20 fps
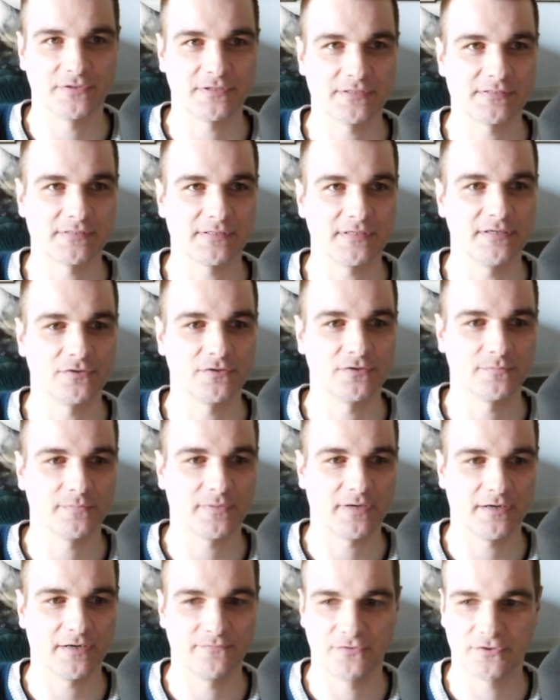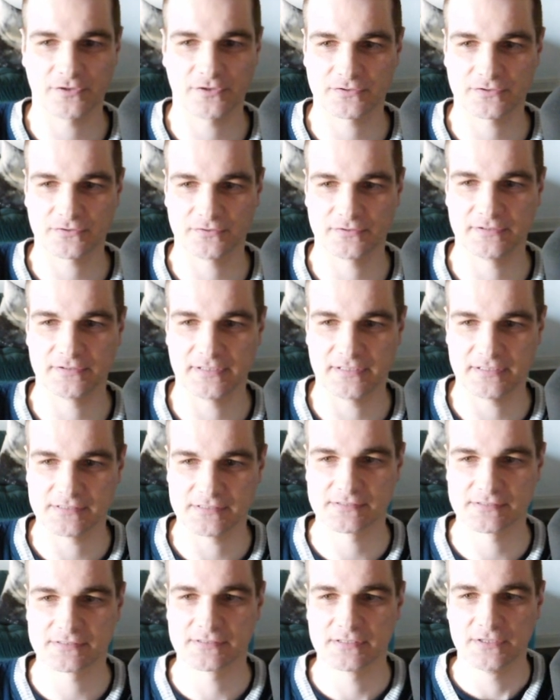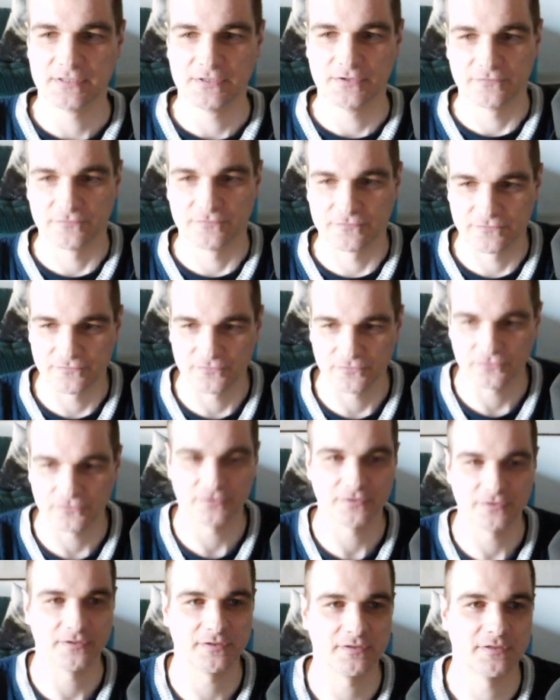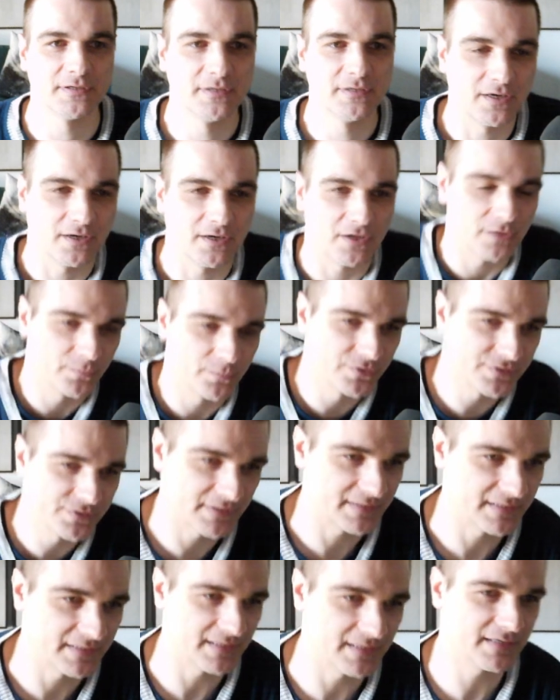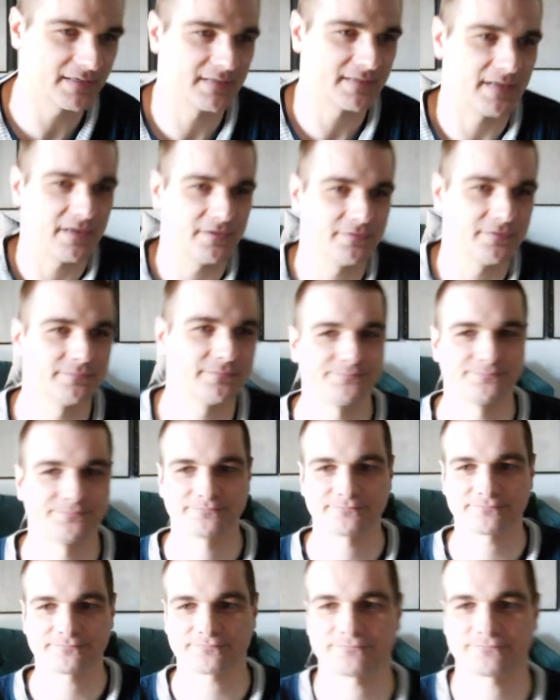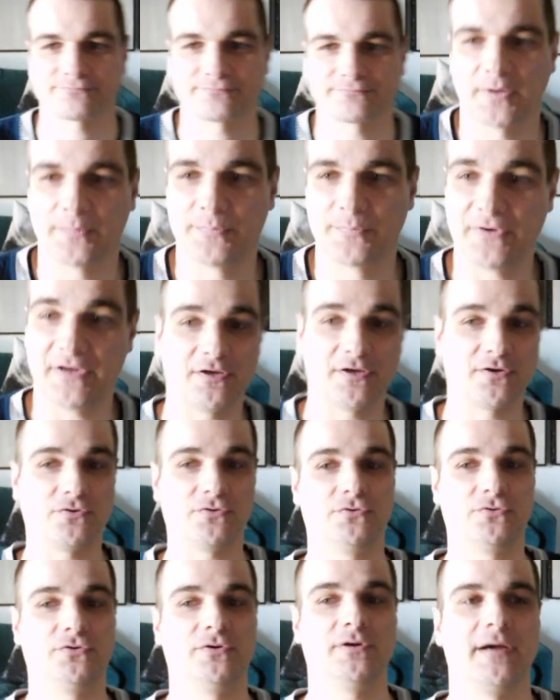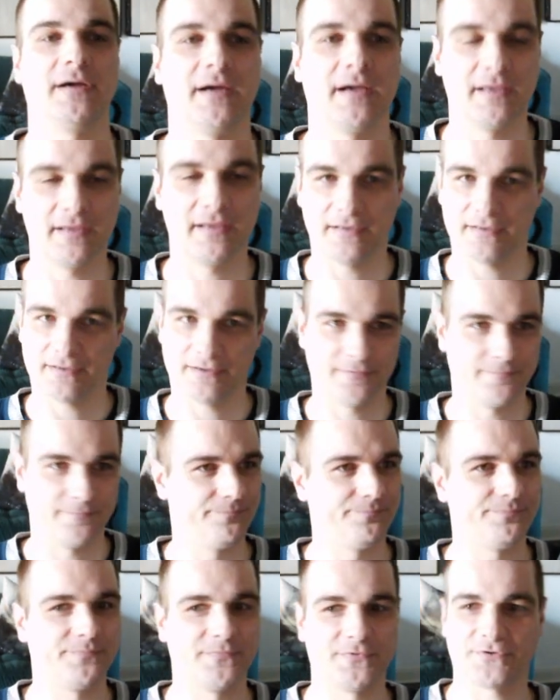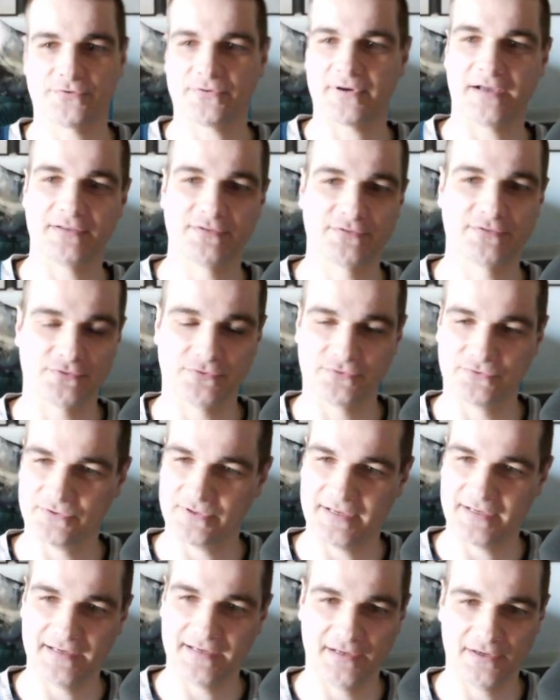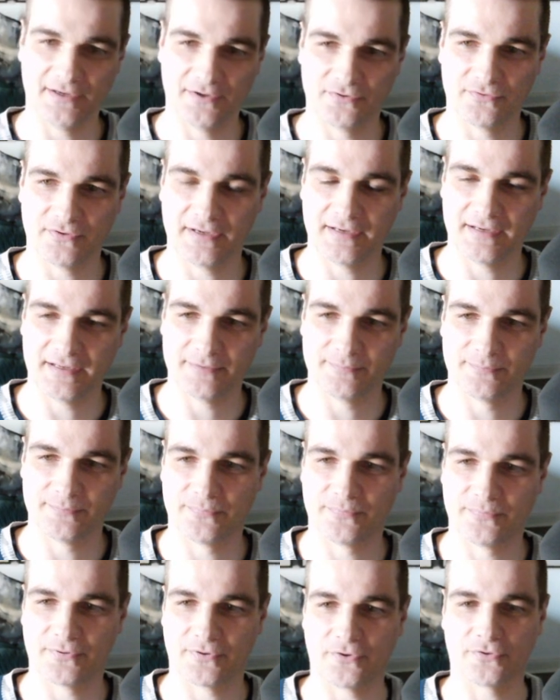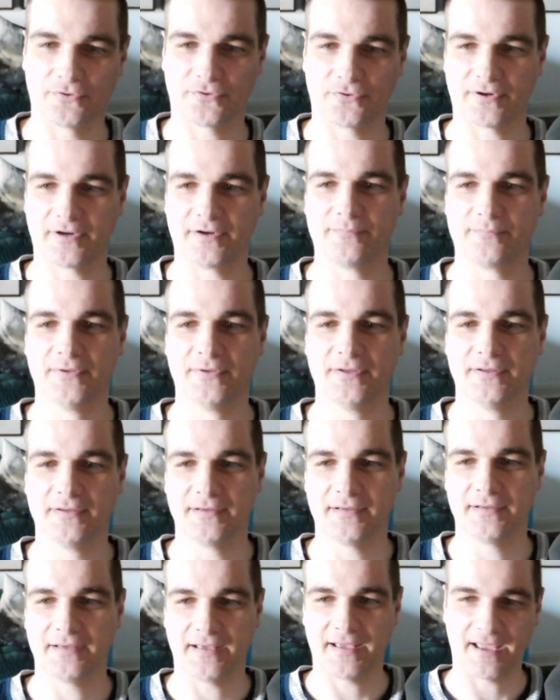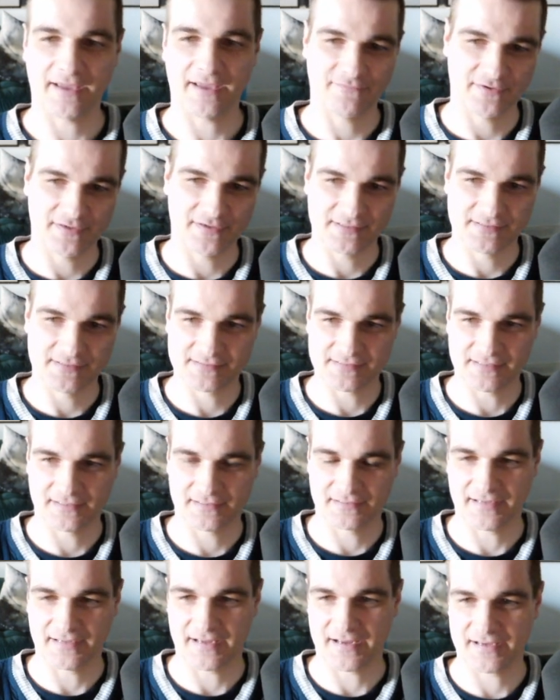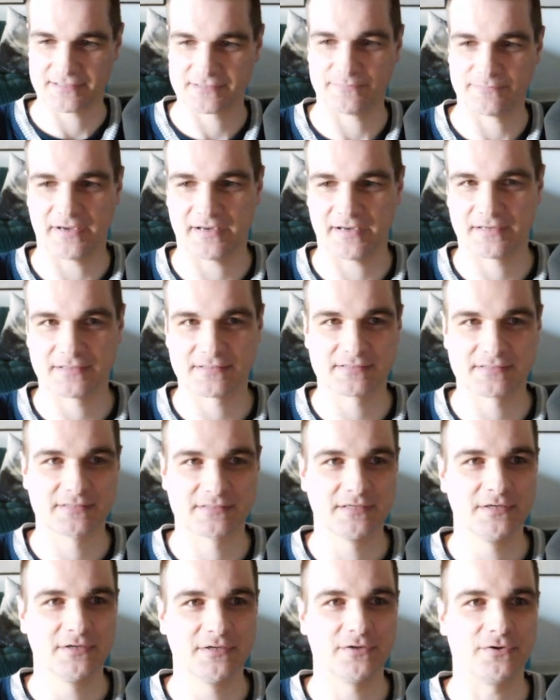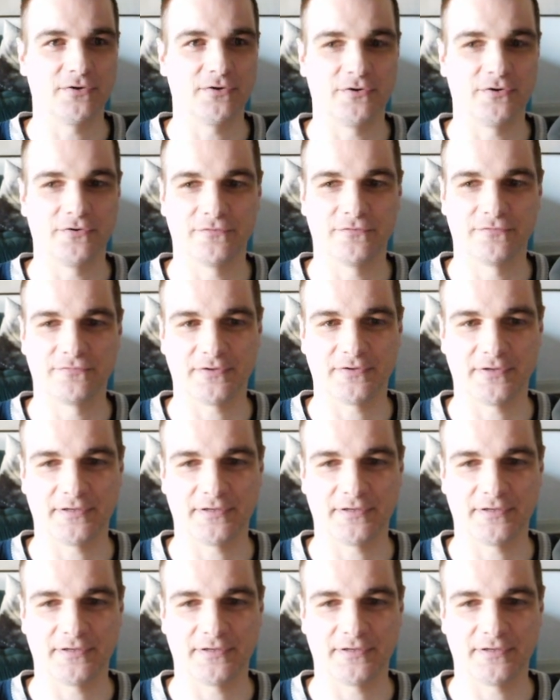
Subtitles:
Serum. I worked on this for almost a year now. Pretty cool. I tried to really program every single aspects of